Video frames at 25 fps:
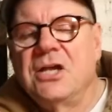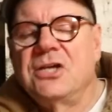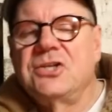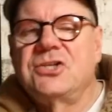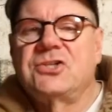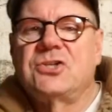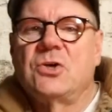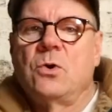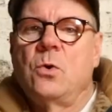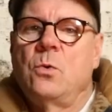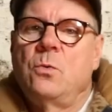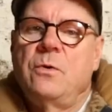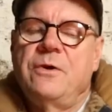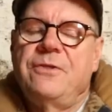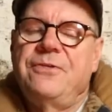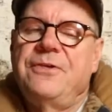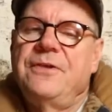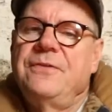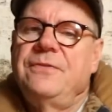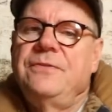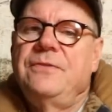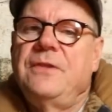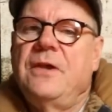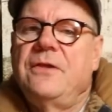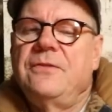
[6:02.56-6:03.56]
So
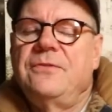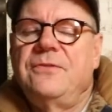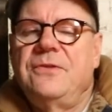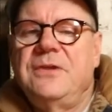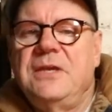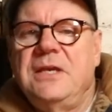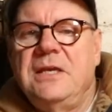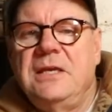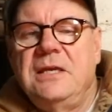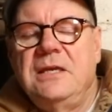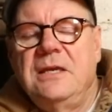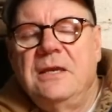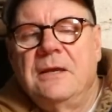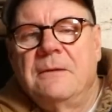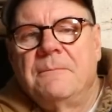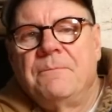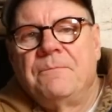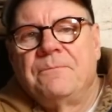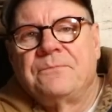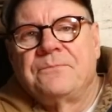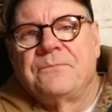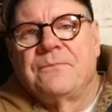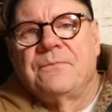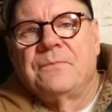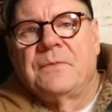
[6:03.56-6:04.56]
within the
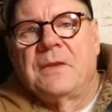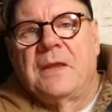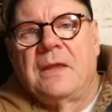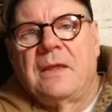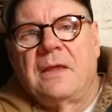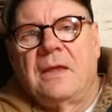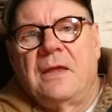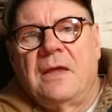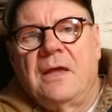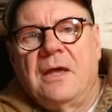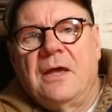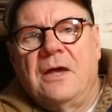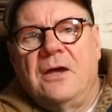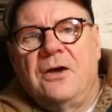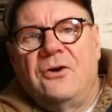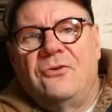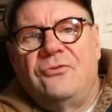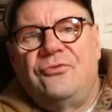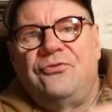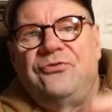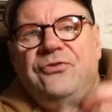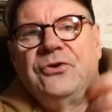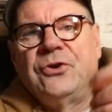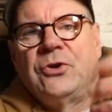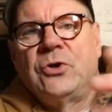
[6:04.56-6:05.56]

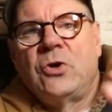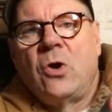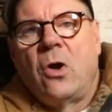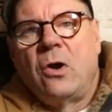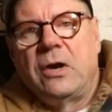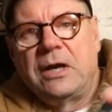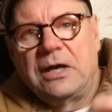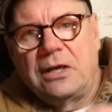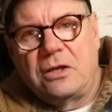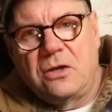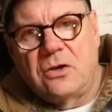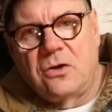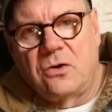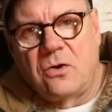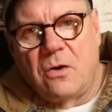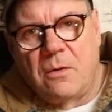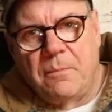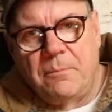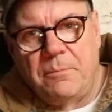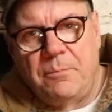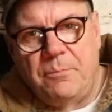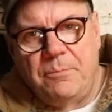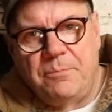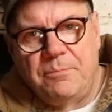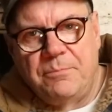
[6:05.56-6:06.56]
phenolic
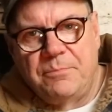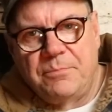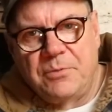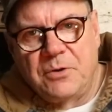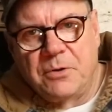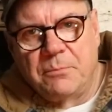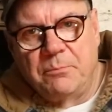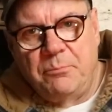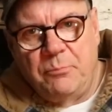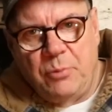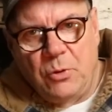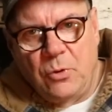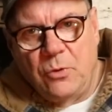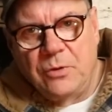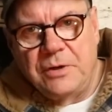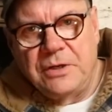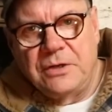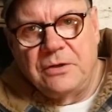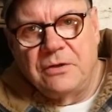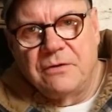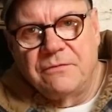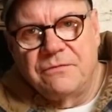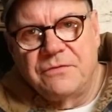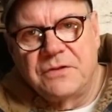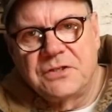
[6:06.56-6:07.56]

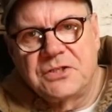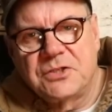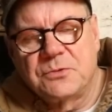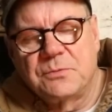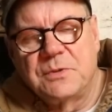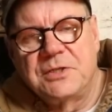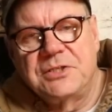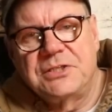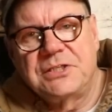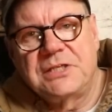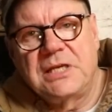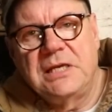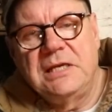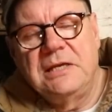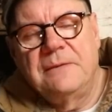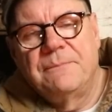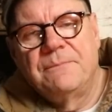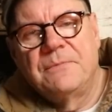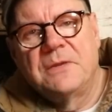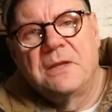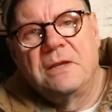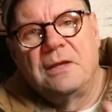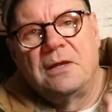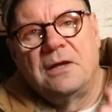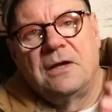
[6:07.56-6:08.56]
component of this whisky,
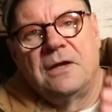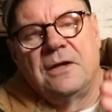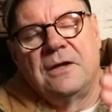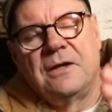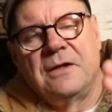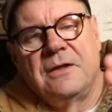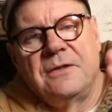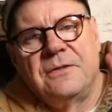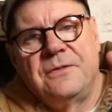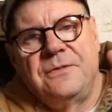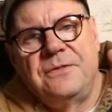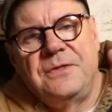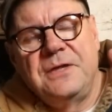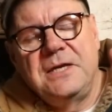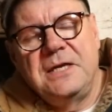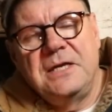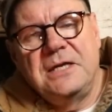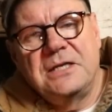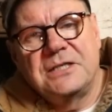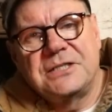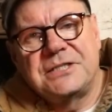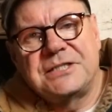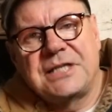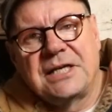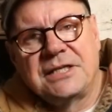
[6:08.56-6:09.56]

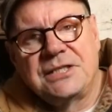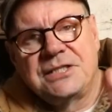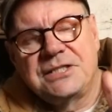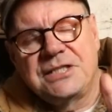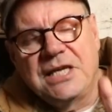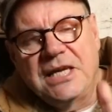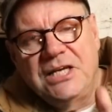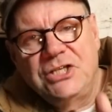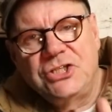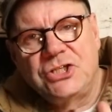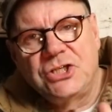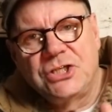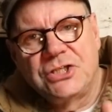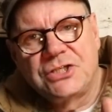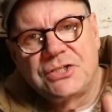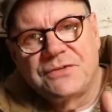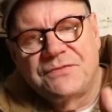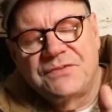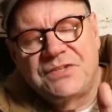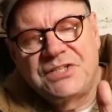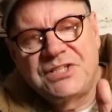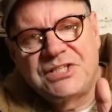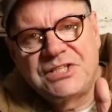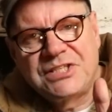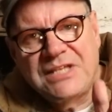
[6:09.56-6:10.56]
the sensations
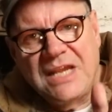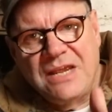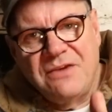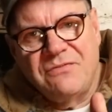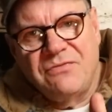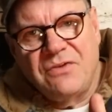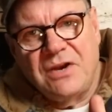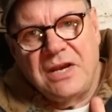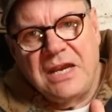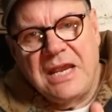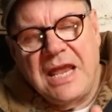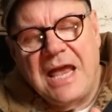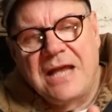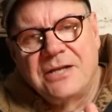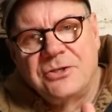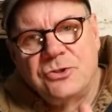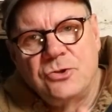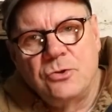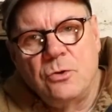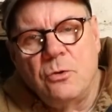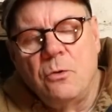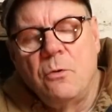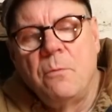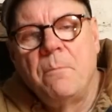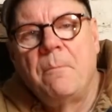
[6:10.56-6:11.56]
of savoury and
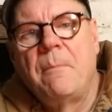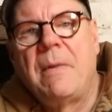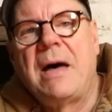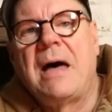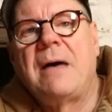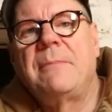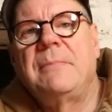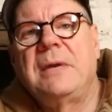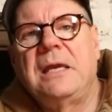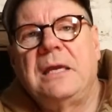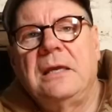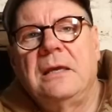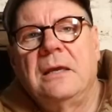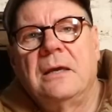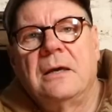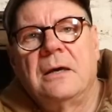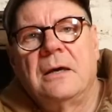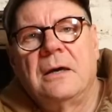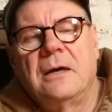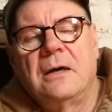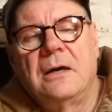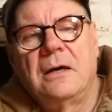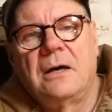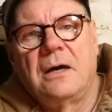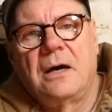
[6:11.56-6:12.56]
umami
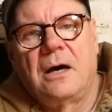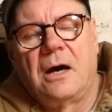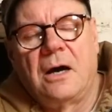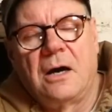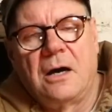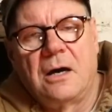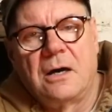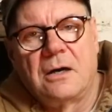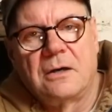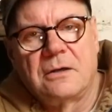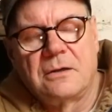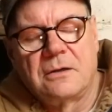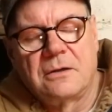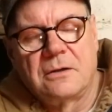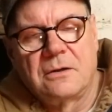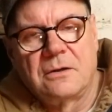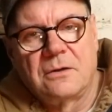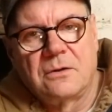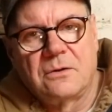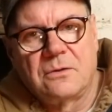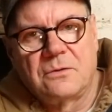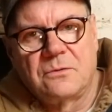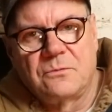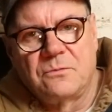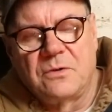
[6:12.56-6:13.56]
are,
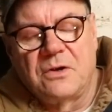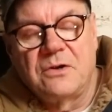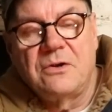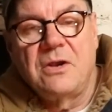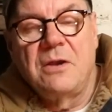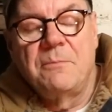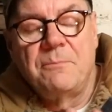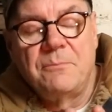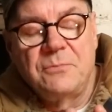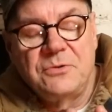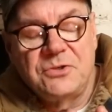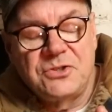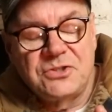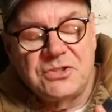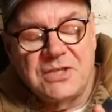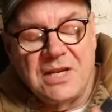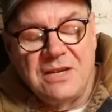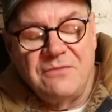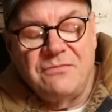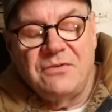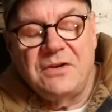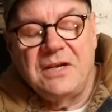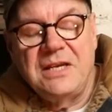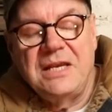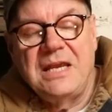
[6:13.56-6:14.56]
well,
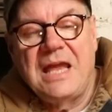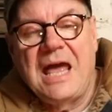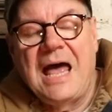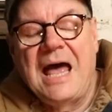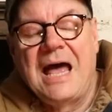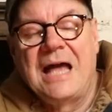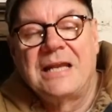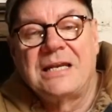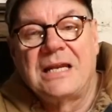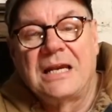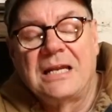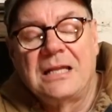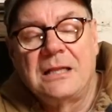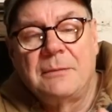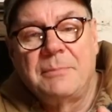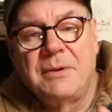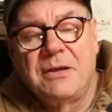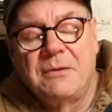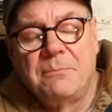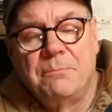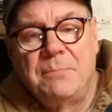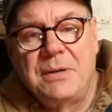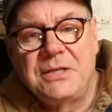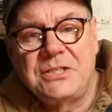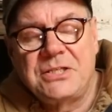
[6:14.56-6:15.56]
savoury and a little bit
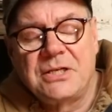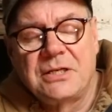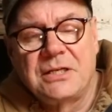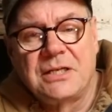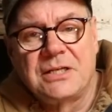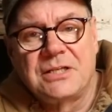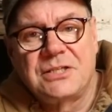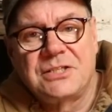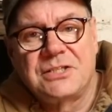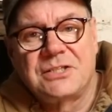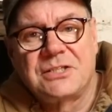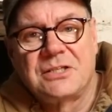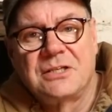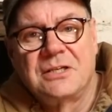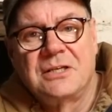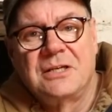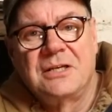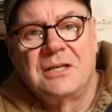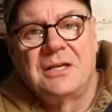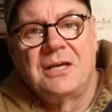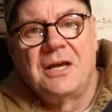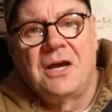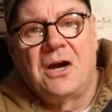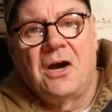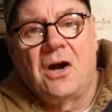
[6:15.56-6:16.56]
of bitterness
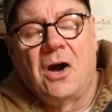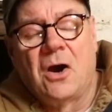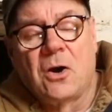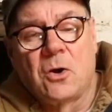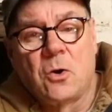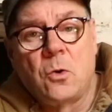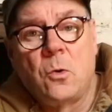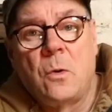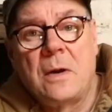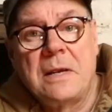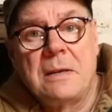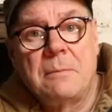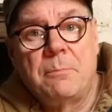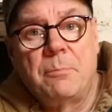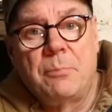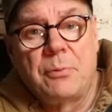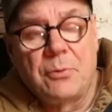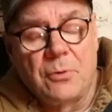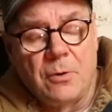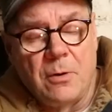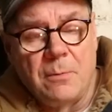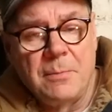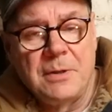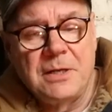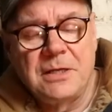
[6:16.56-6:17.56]
are quite
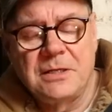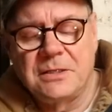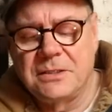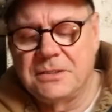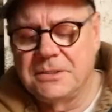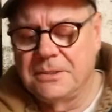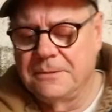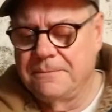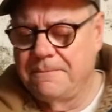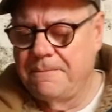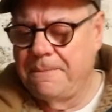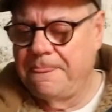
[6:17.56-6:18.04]
prominent.